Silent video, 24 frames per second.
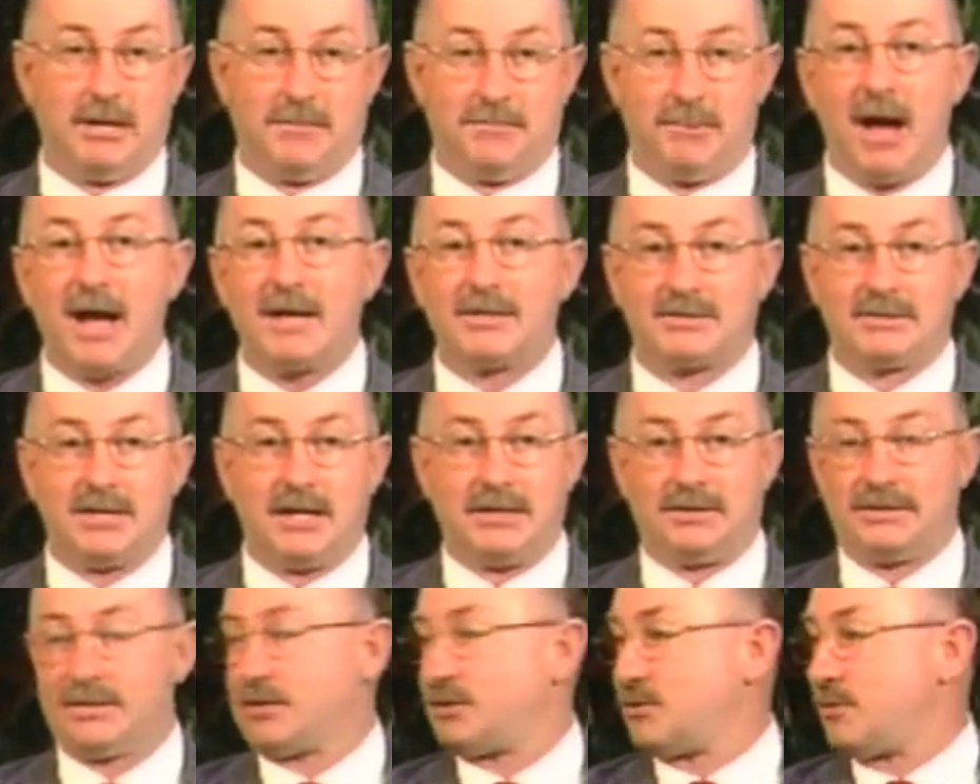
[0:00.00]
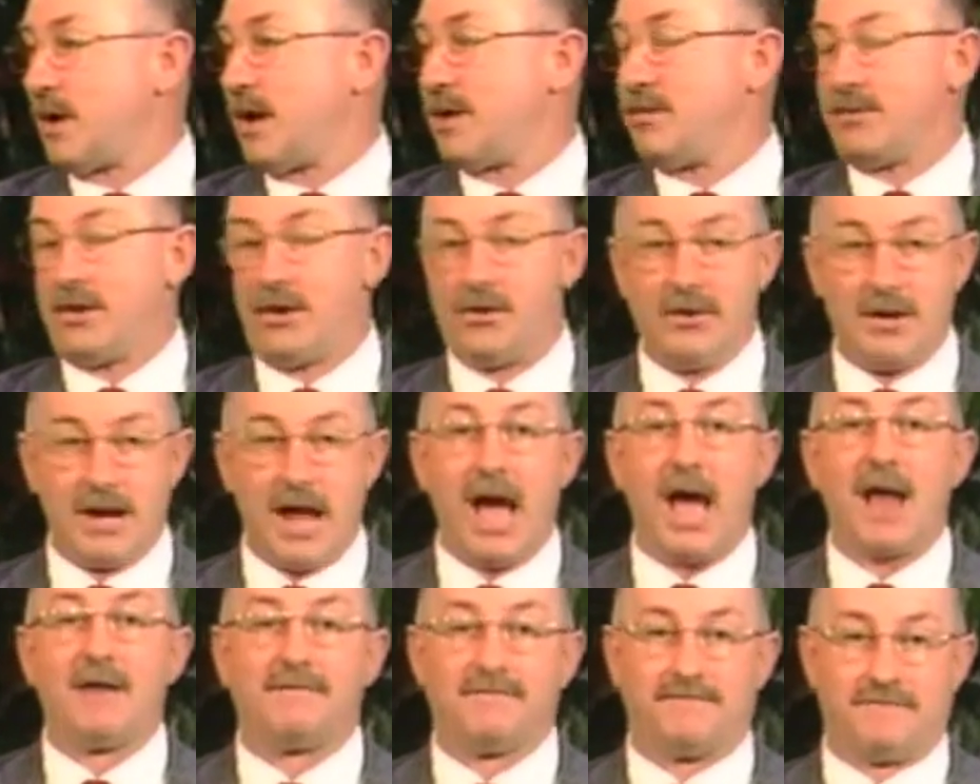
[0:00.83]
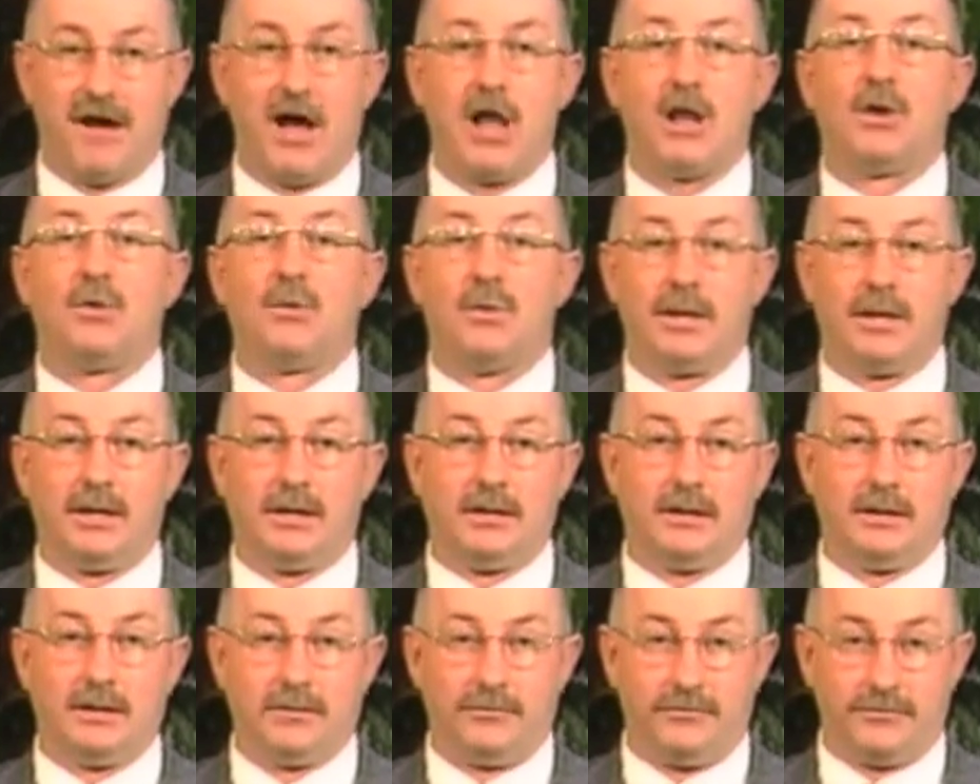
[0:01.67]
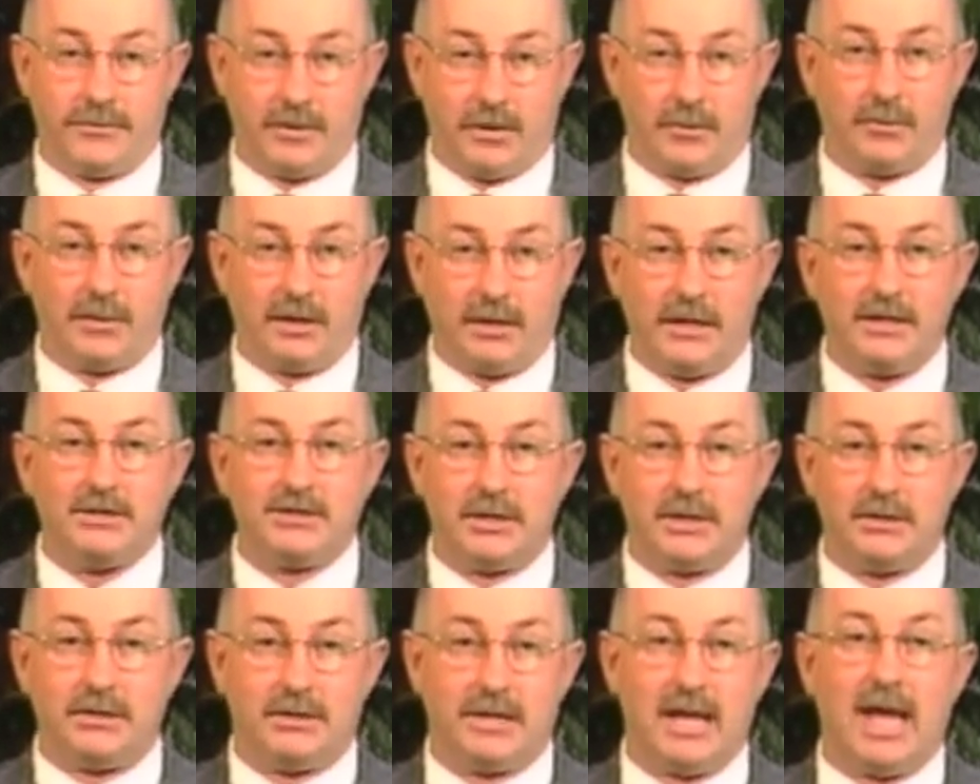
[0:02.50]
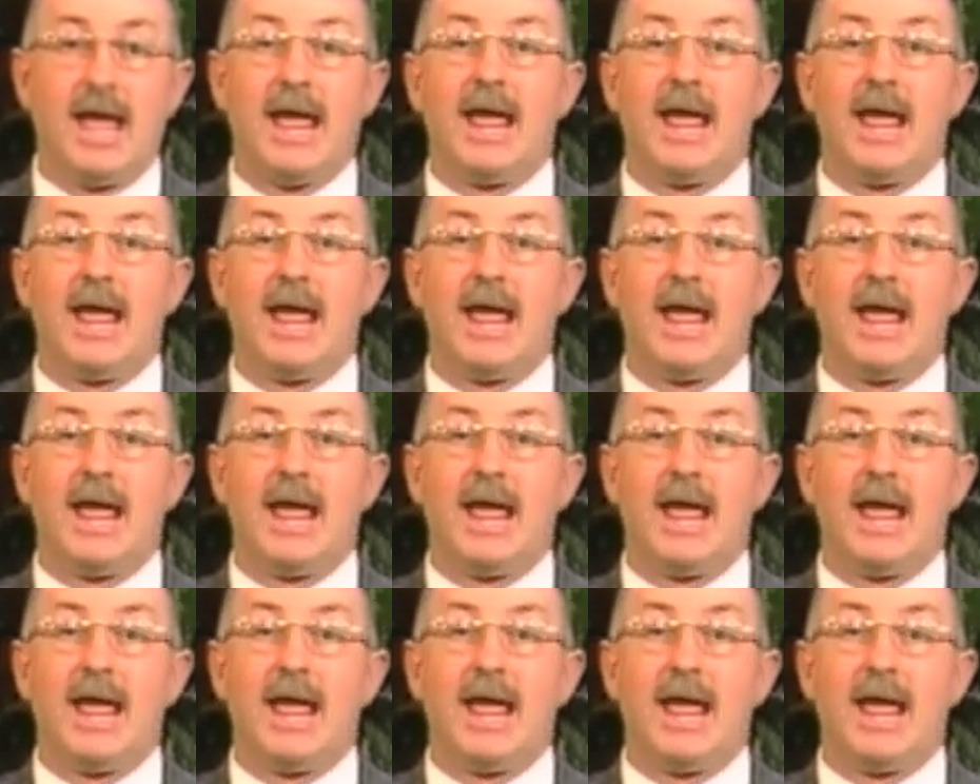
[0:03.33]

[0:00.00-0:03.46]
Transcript: As being apostates. That's right. They're not following the religion.